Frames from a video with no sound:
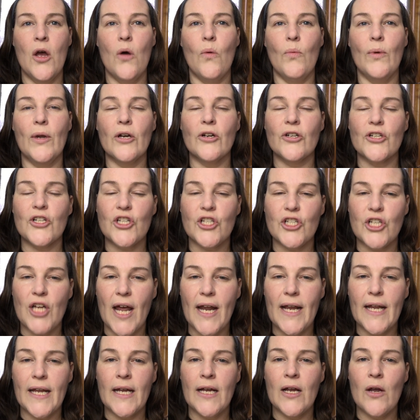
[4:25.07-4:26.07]
we are
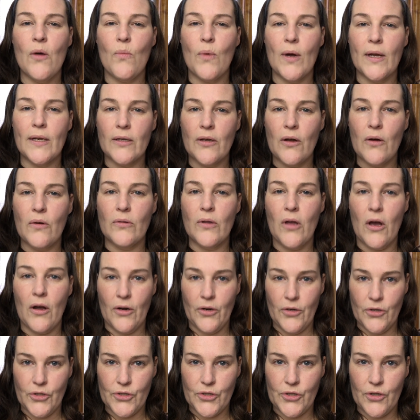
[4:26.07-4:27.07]
shedding what no
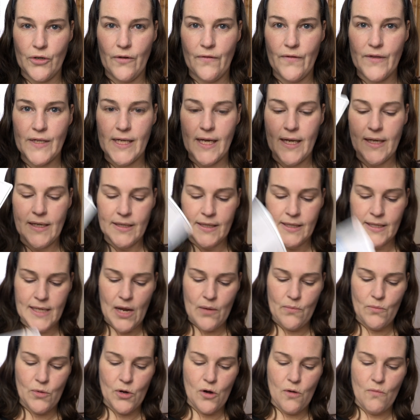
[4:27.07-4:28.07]
longer serves us
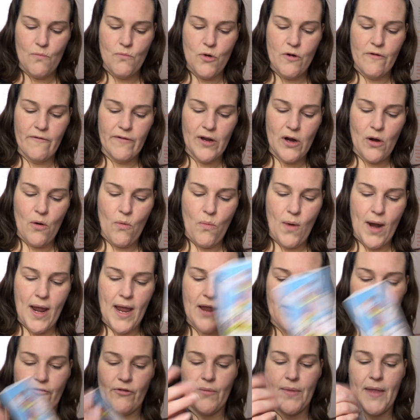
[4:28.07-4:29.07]
and we are moving
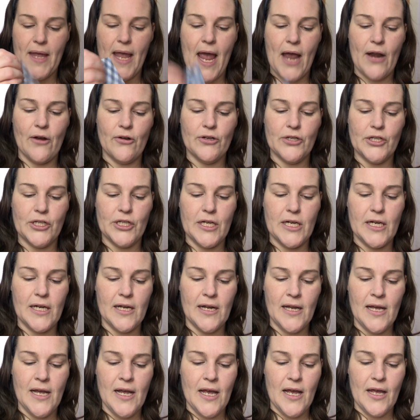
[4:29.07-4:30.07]
away from the
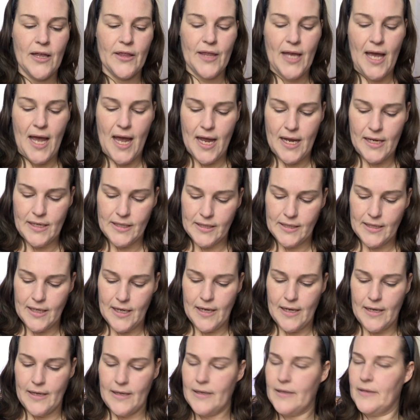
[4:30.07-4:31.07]
energy that
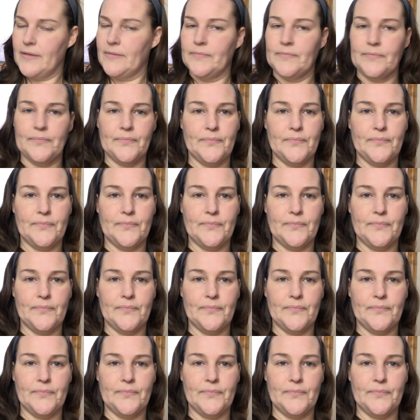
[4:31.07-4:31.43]
uh,